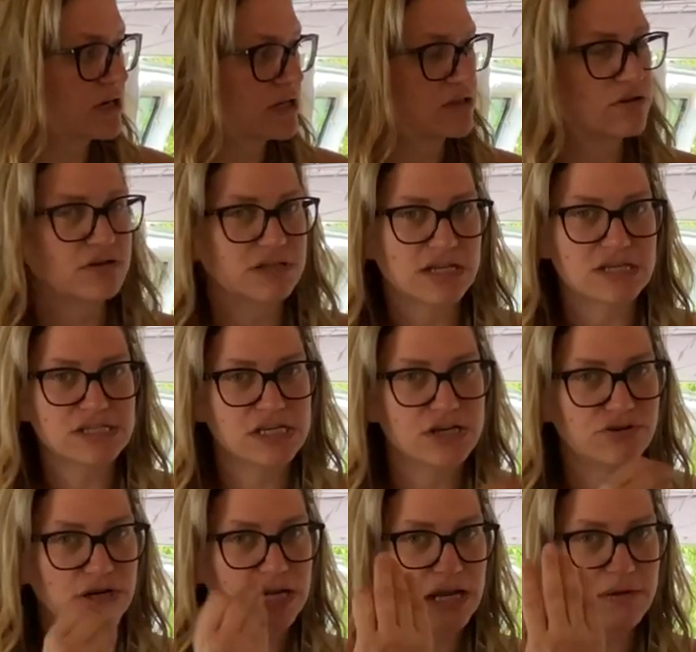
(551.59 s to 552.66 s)
It looked
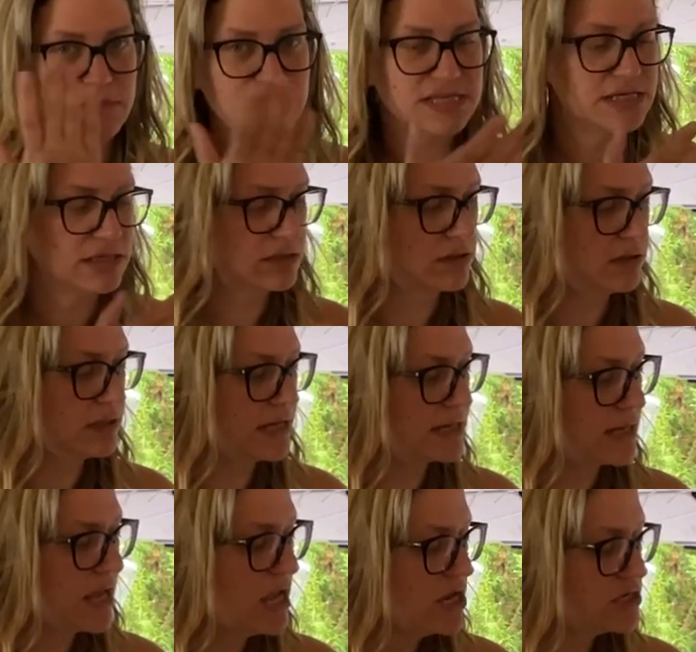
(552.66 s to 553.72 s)
endearing and mystical
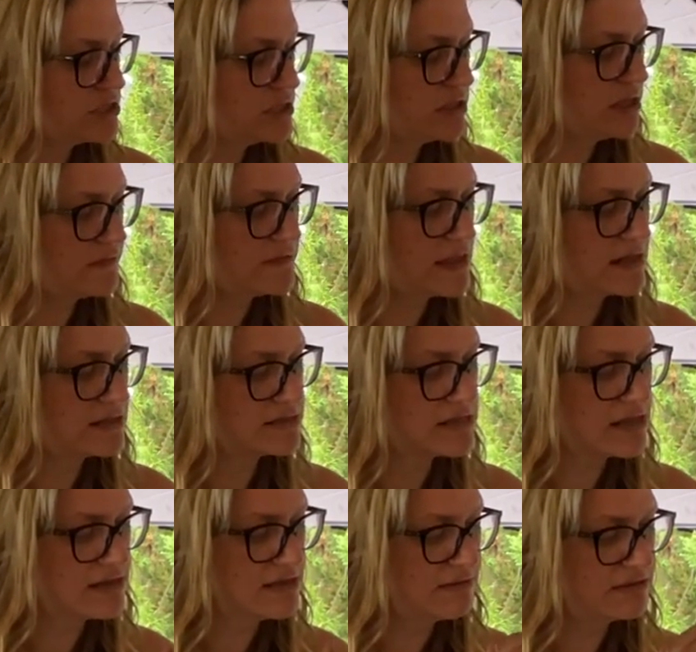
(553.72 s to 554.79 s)
and she loved that
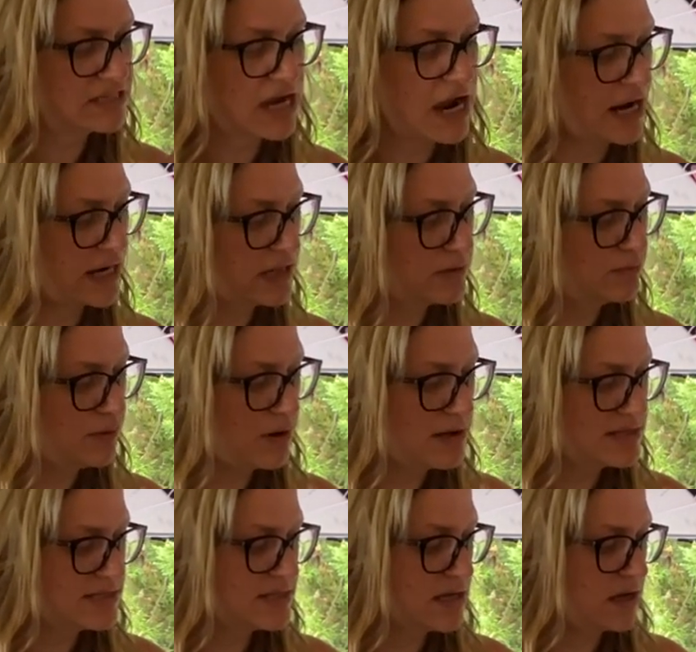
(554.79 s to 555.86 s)
the title
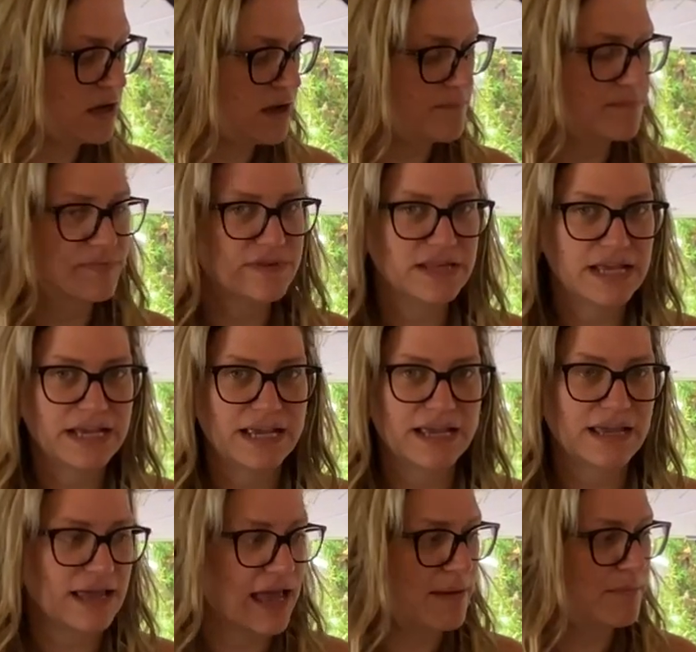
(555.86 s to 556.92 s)
was like
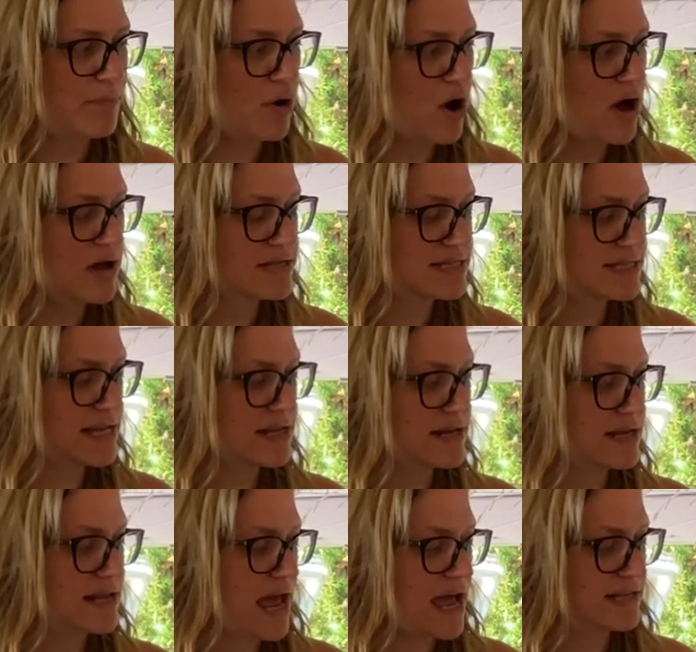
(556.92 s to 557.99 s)
embossed and
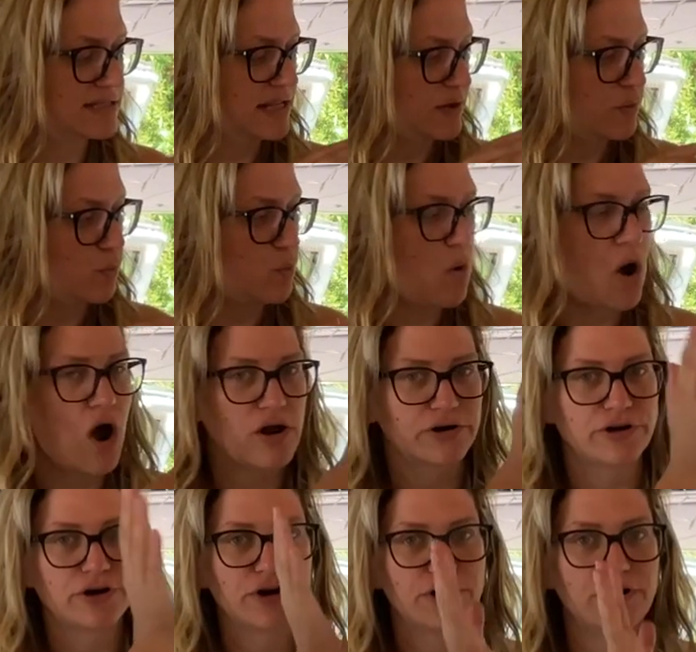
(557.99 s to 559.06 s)
it has like
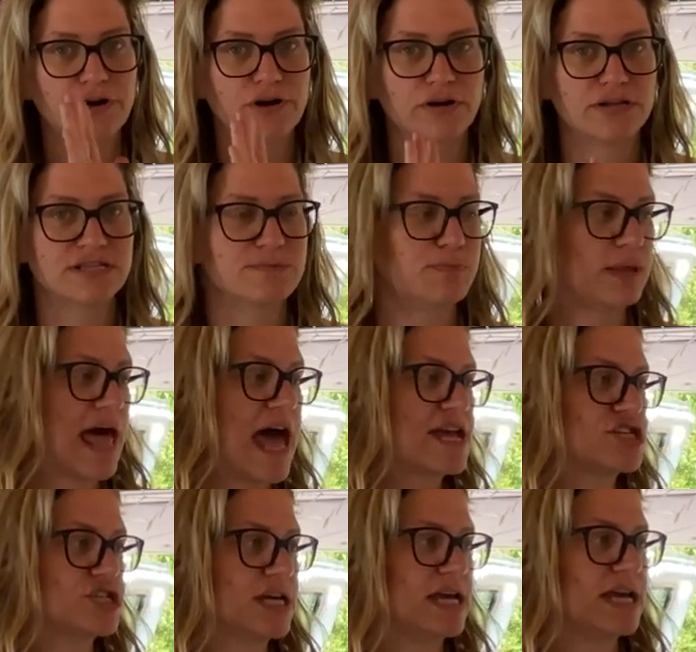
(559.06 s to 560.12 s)
water
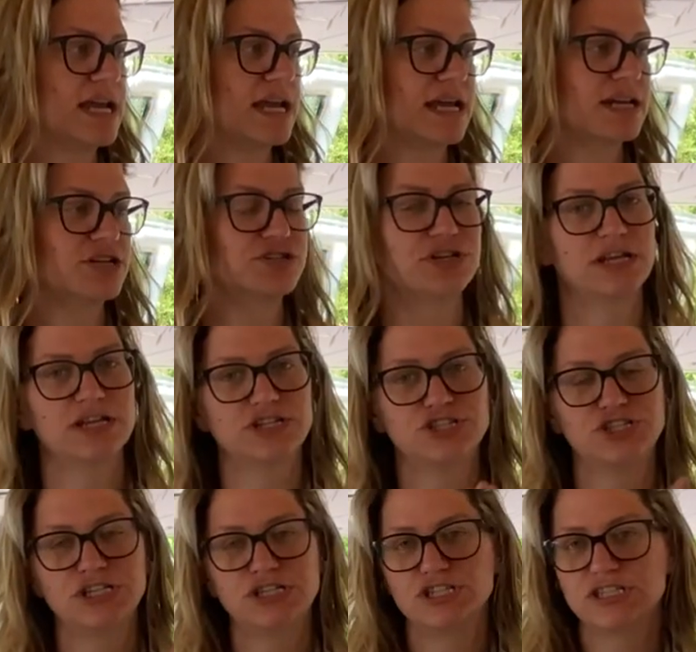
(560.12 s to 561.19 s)
splashing, and
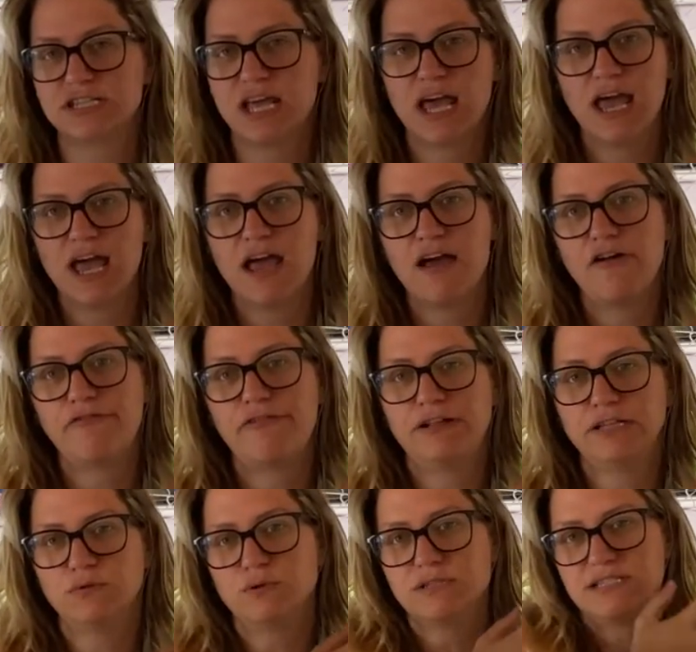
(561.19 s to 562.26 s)
she just
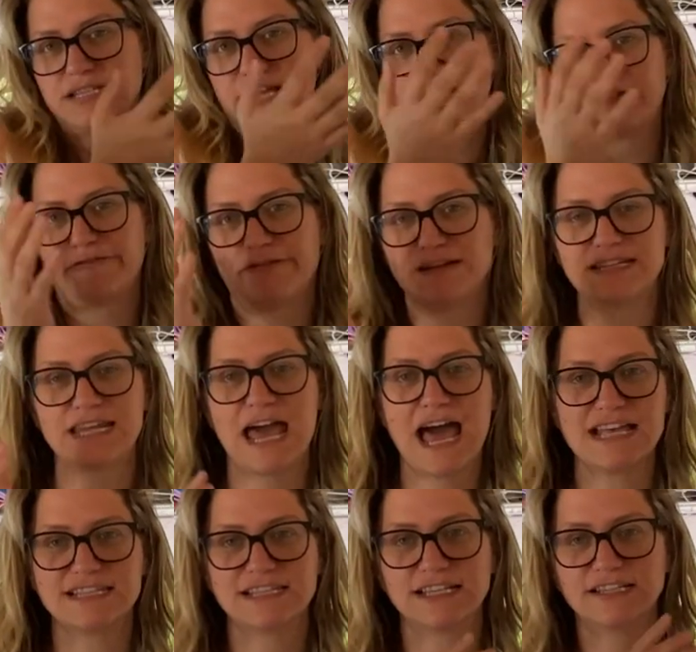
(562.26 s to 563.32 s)
felt it was like
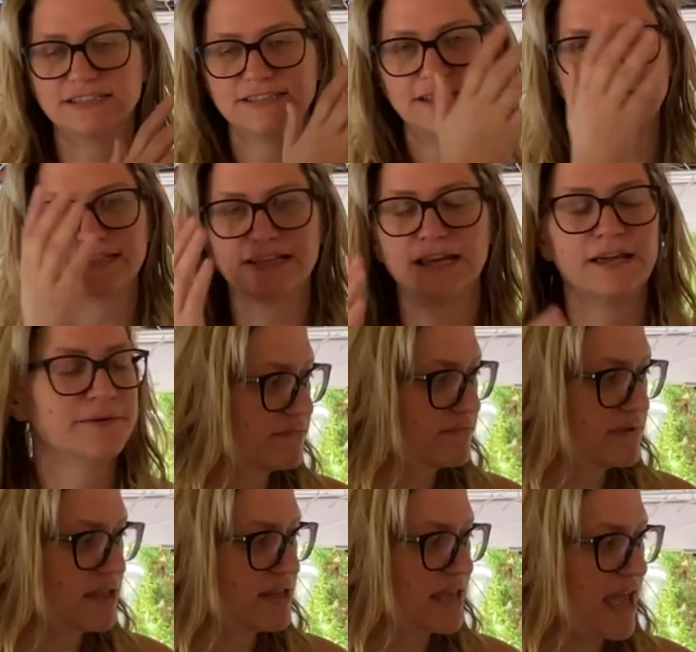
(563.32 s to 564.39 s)
fantastical and
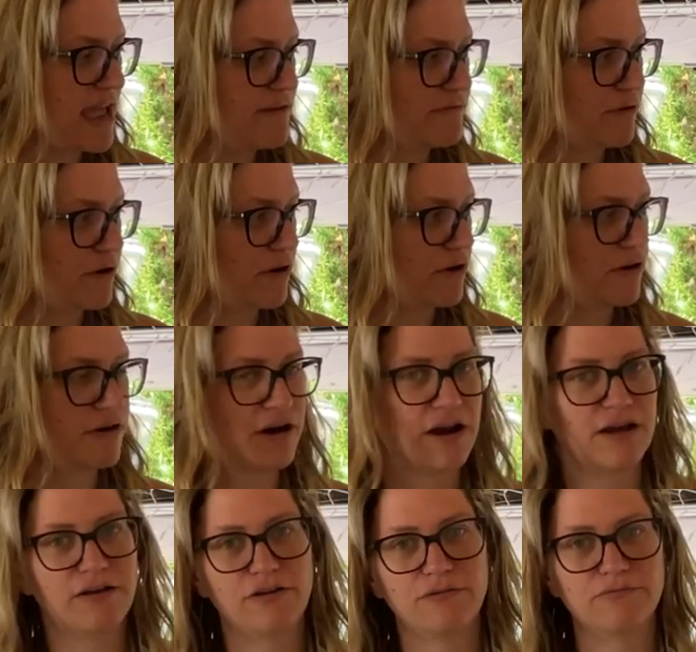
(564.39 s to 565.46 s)
it gave her
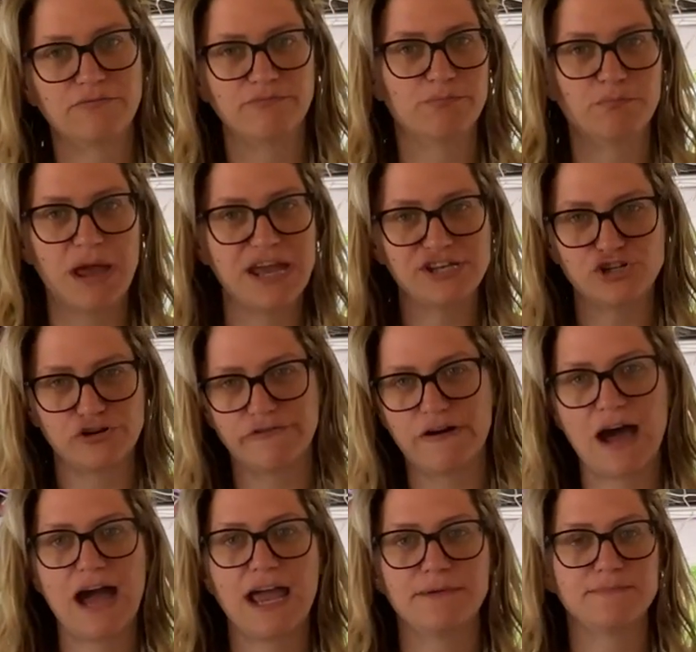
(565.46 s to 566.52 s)
a major
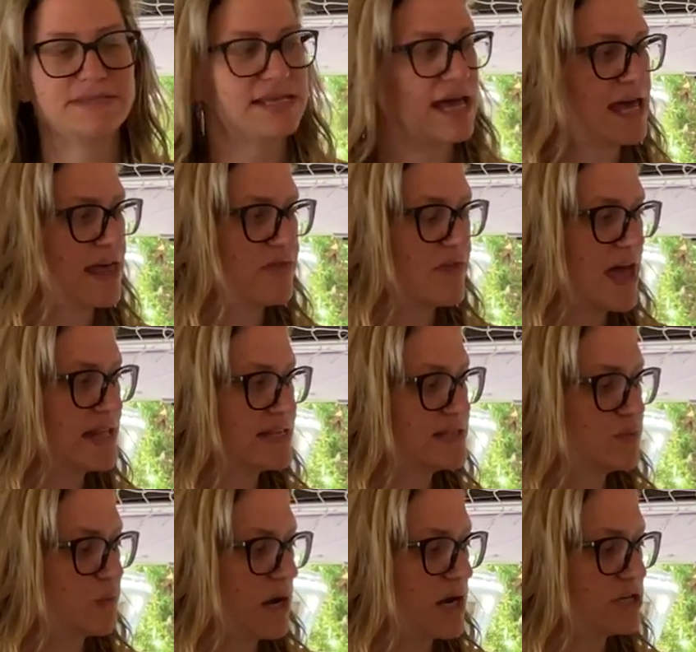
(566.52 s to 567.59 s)
vibes, and
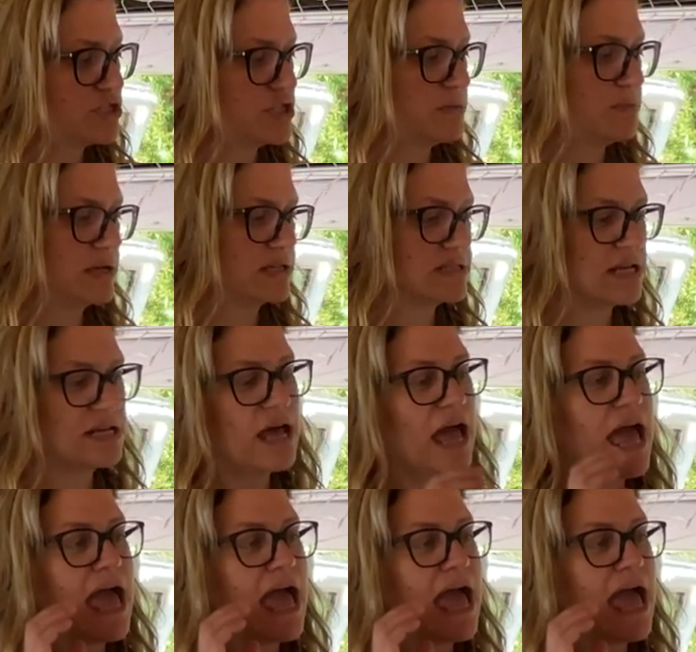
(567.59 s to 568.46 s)
that's why she picked it.